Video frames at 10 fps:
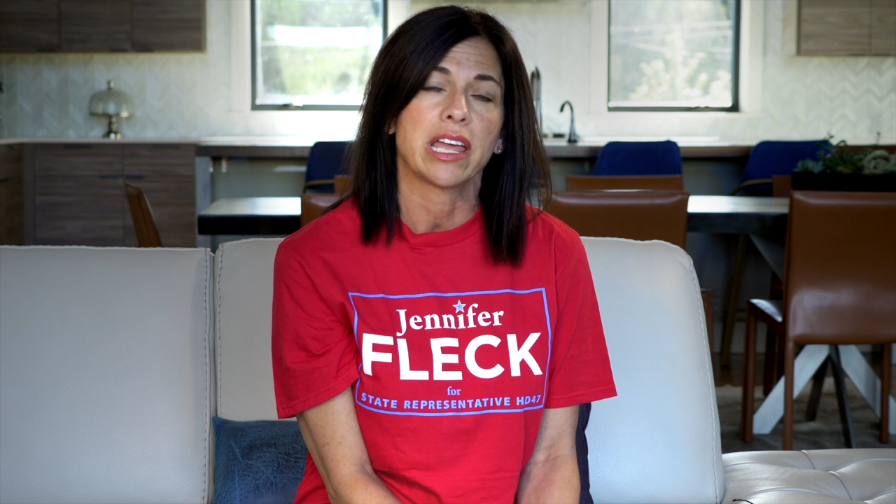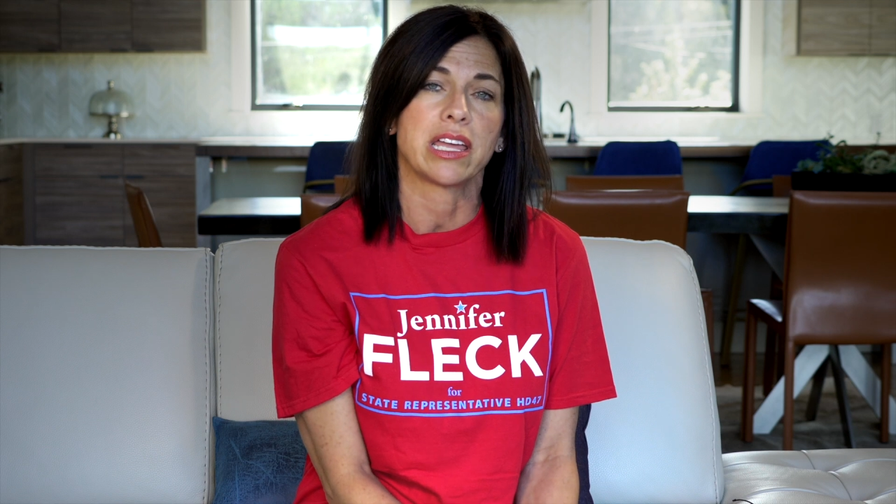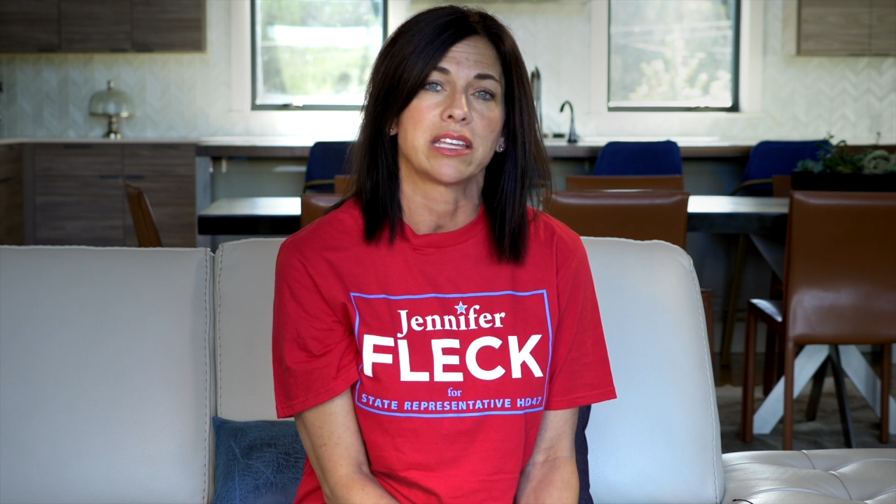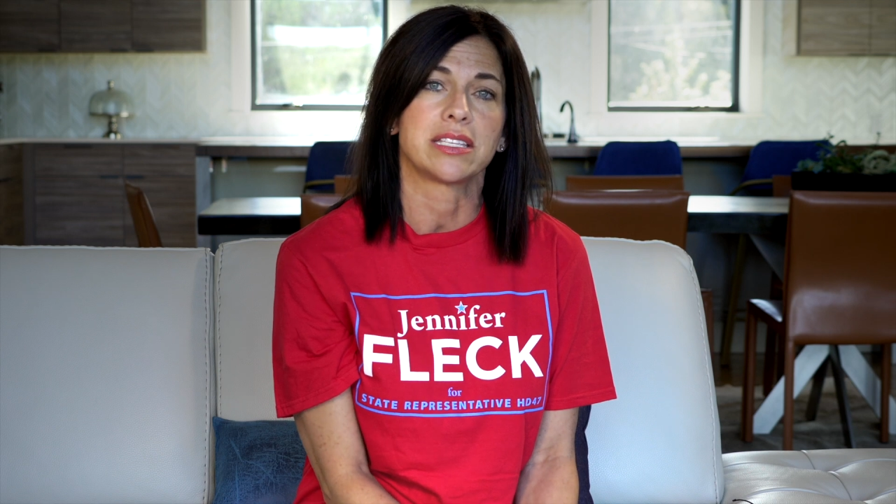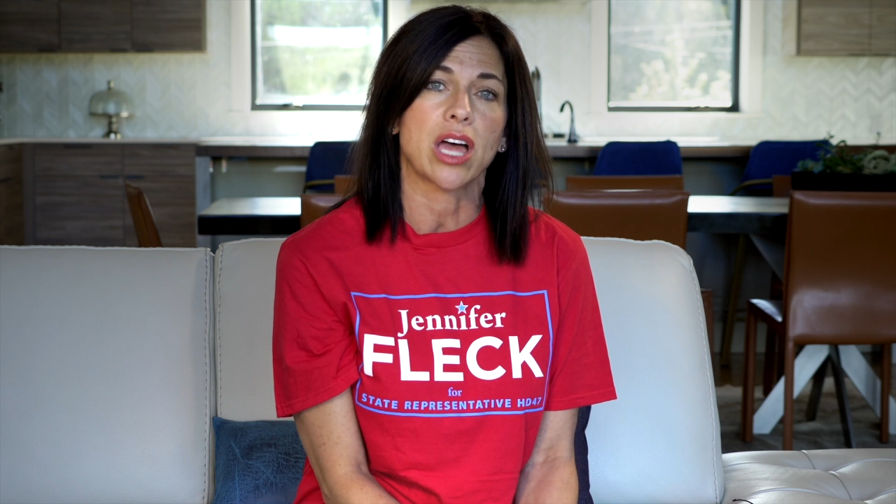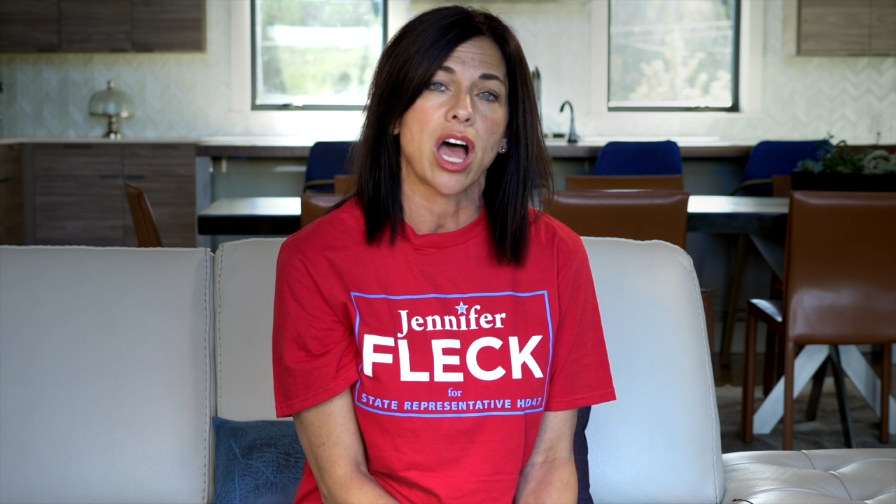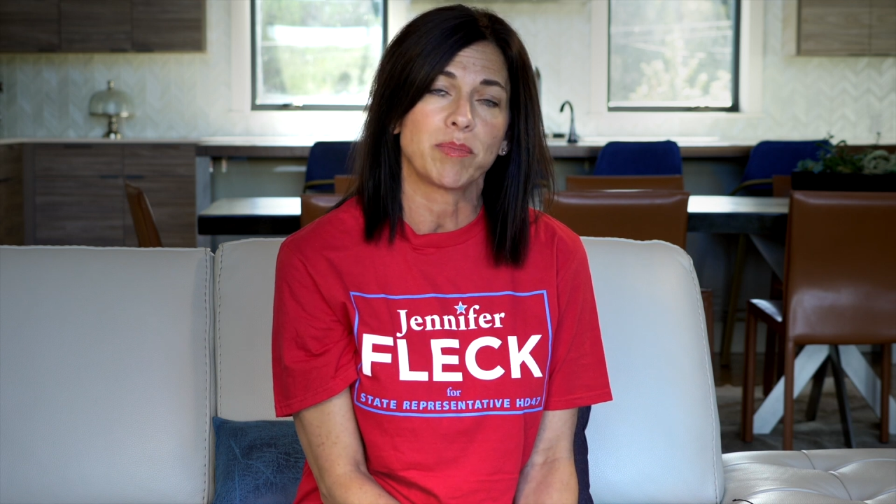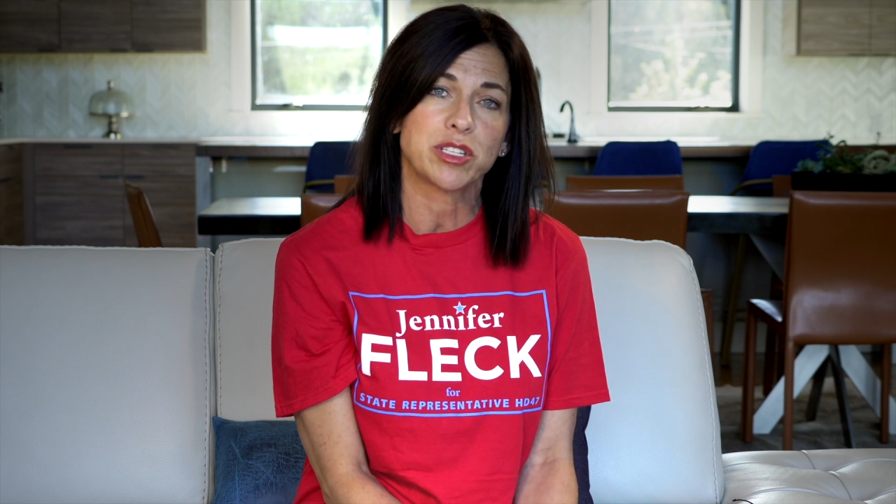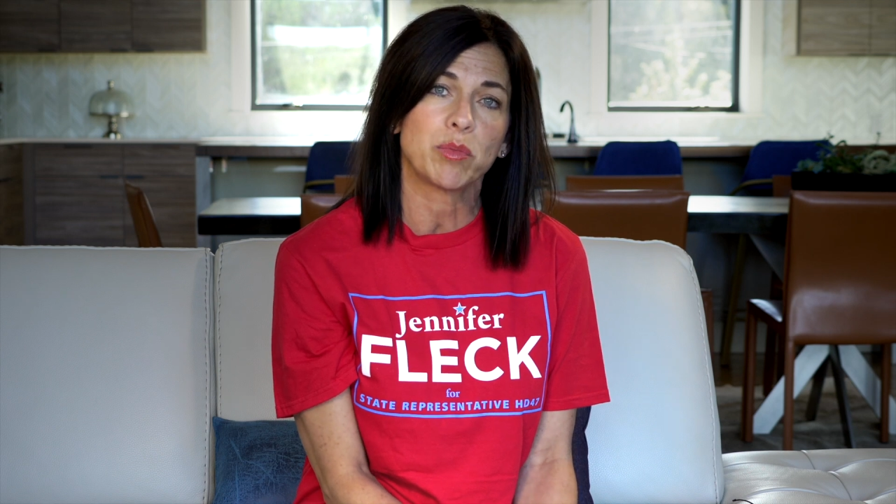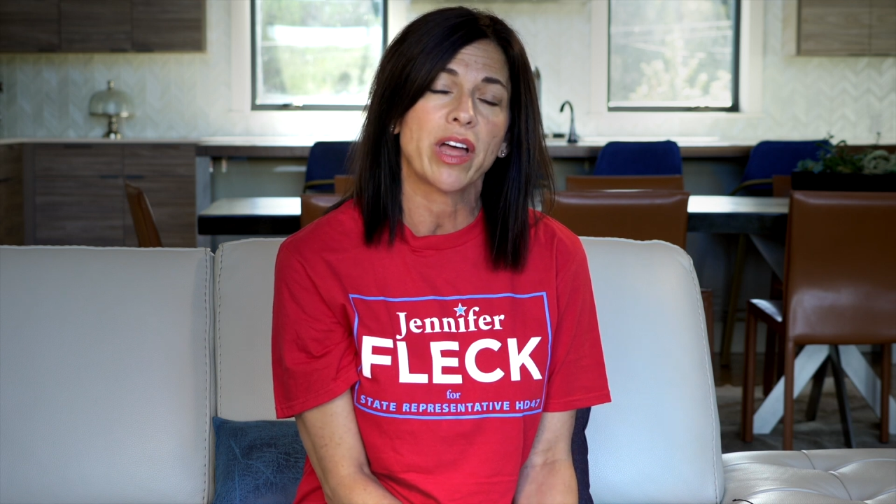is
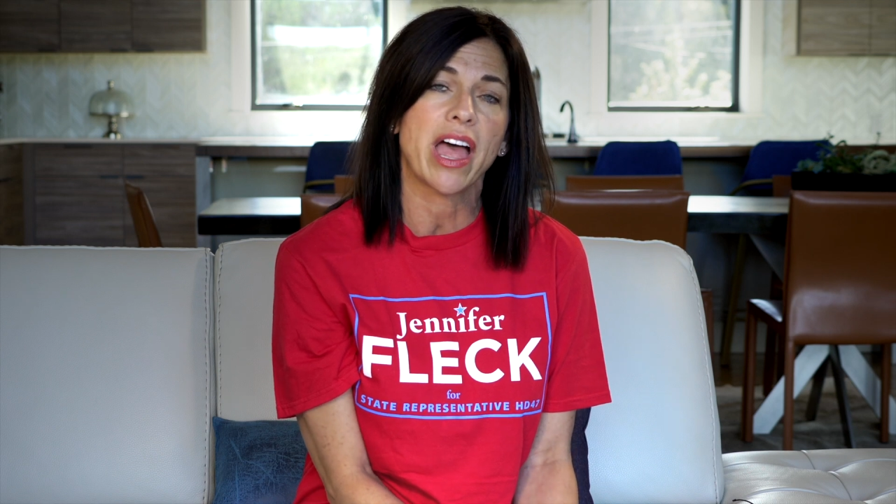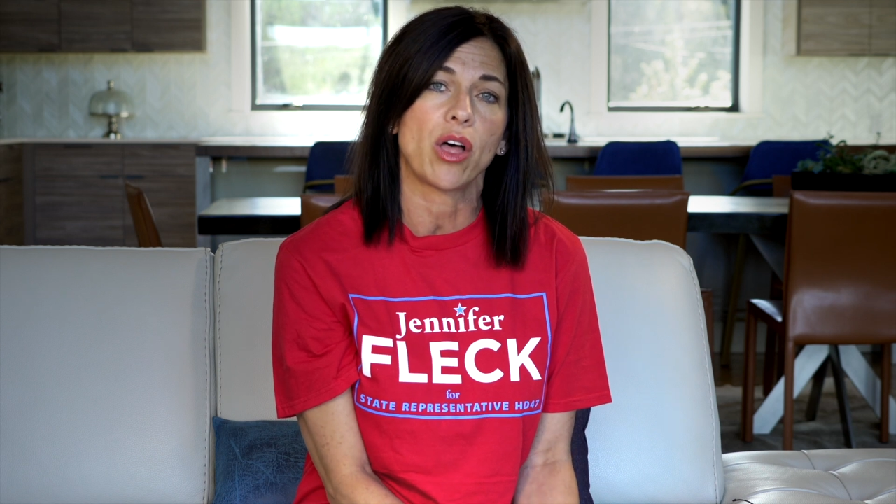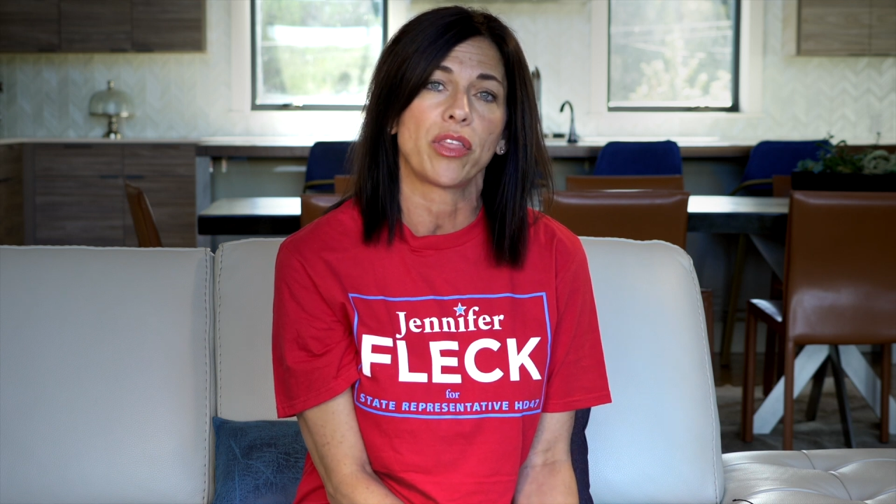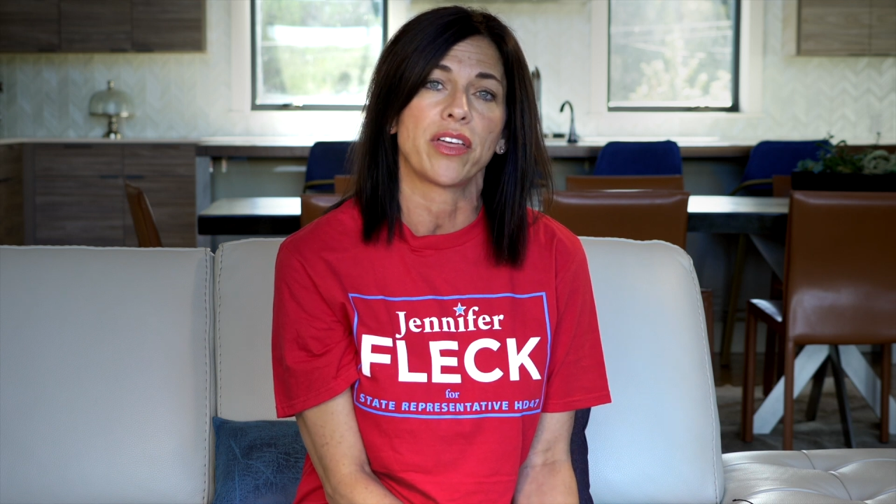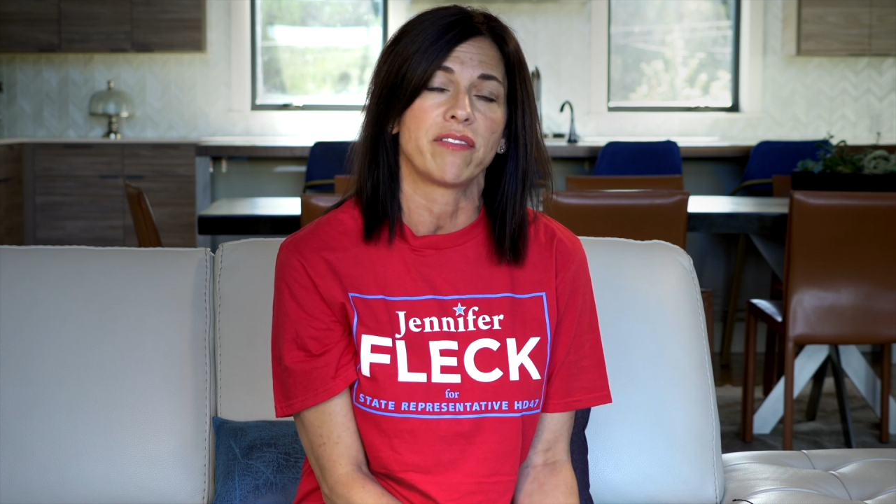optimal health